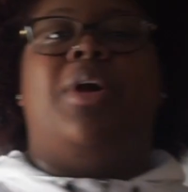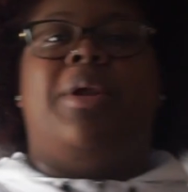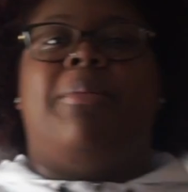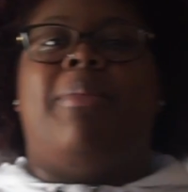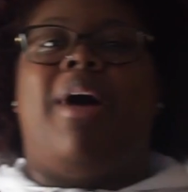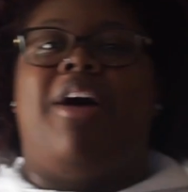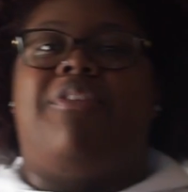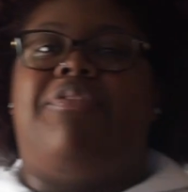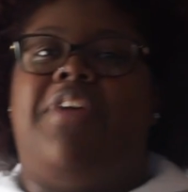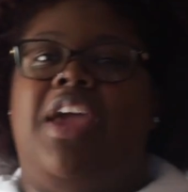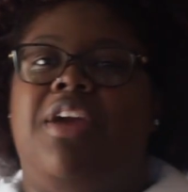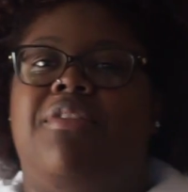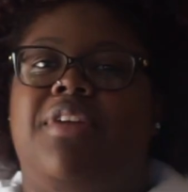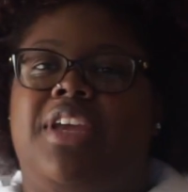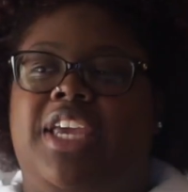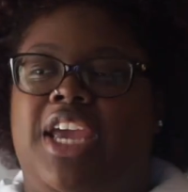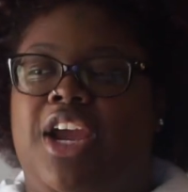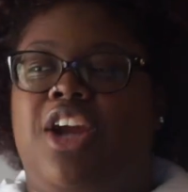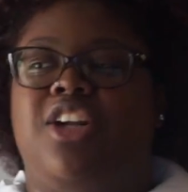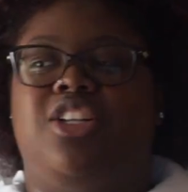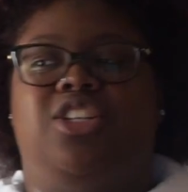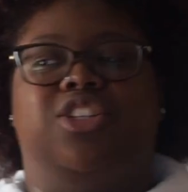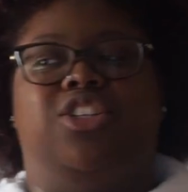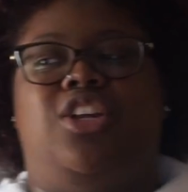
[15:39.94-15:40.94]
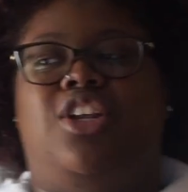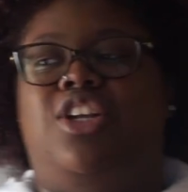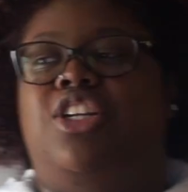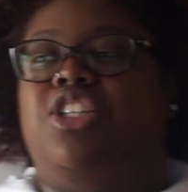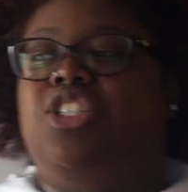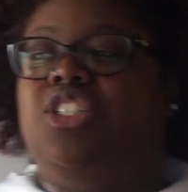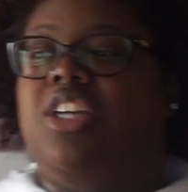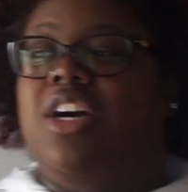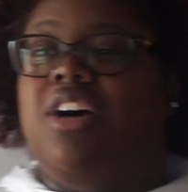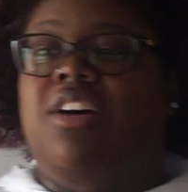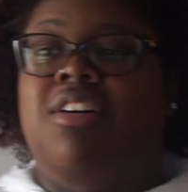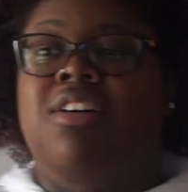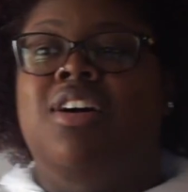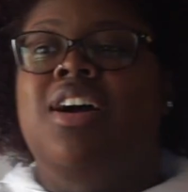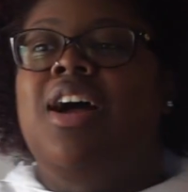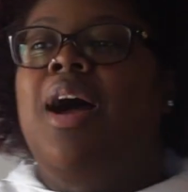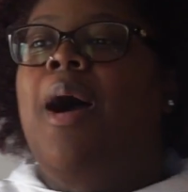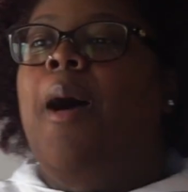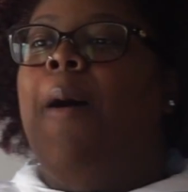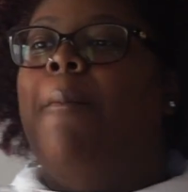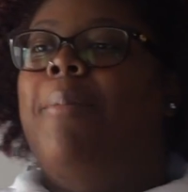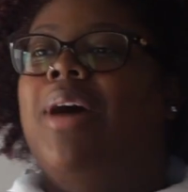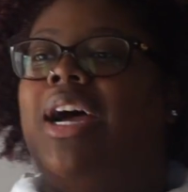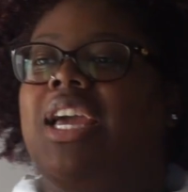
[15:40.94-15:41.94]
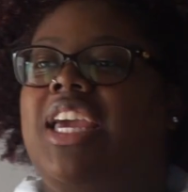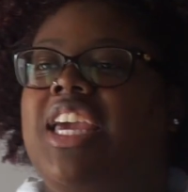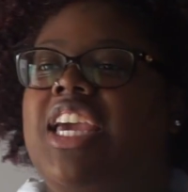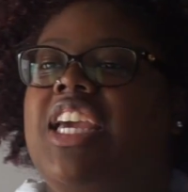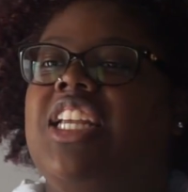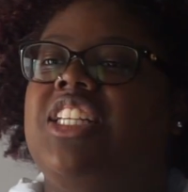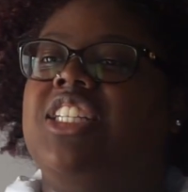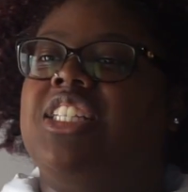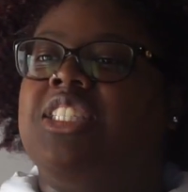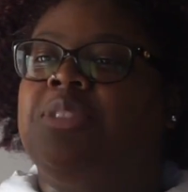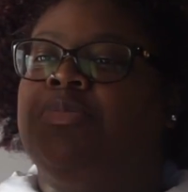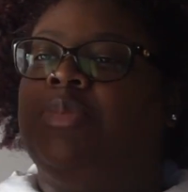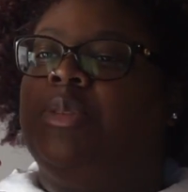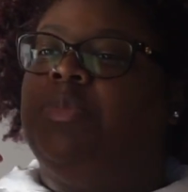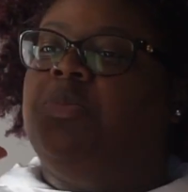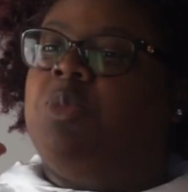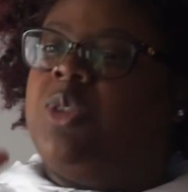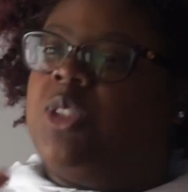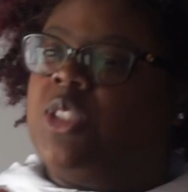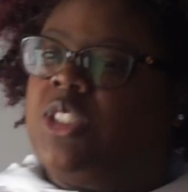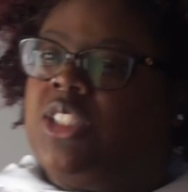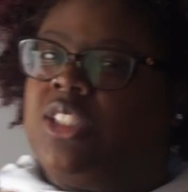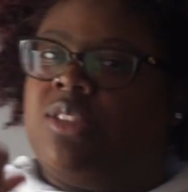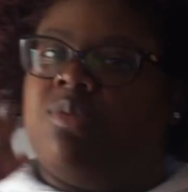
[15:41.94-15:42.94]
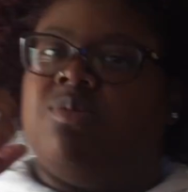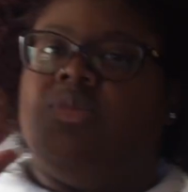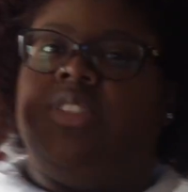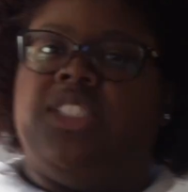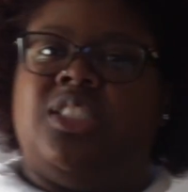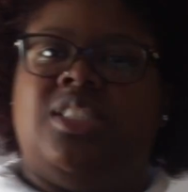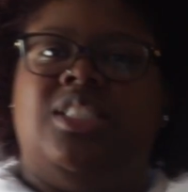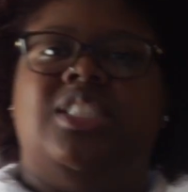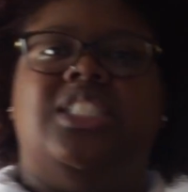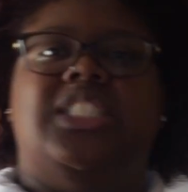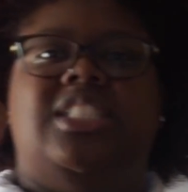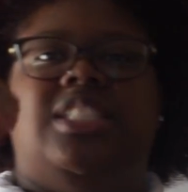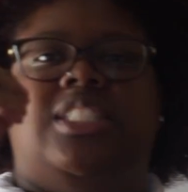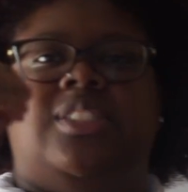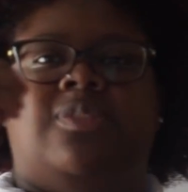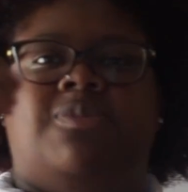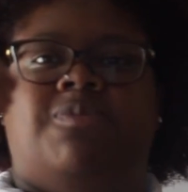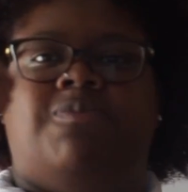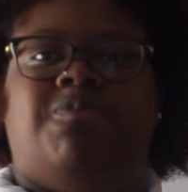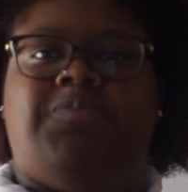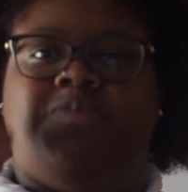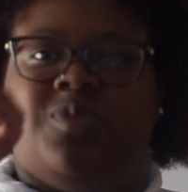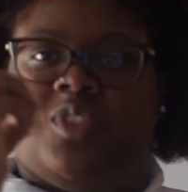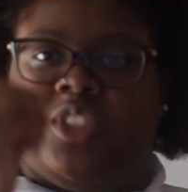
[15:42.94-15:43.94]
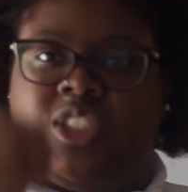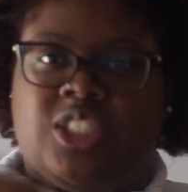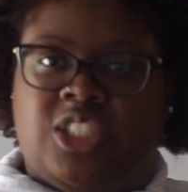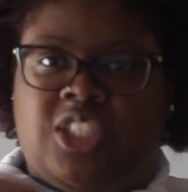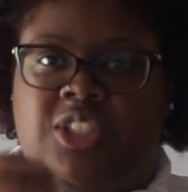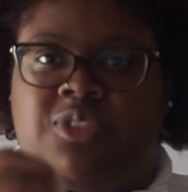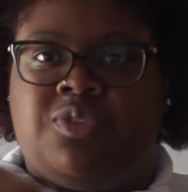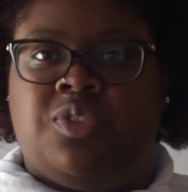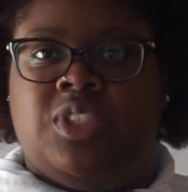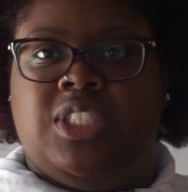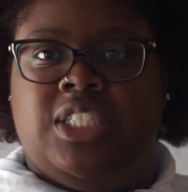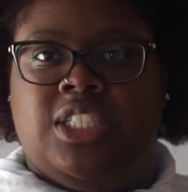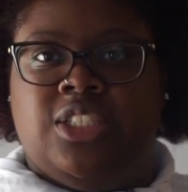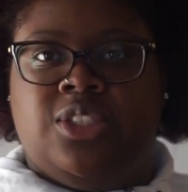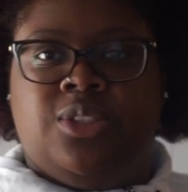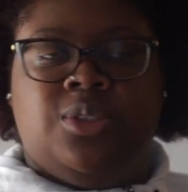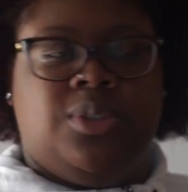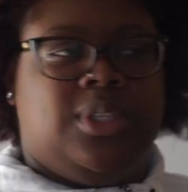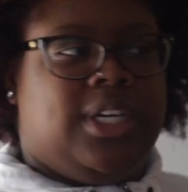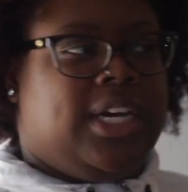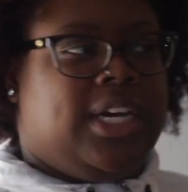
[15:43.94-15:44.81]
one of my favorite characters on the show, but he just be pissing me the off when he do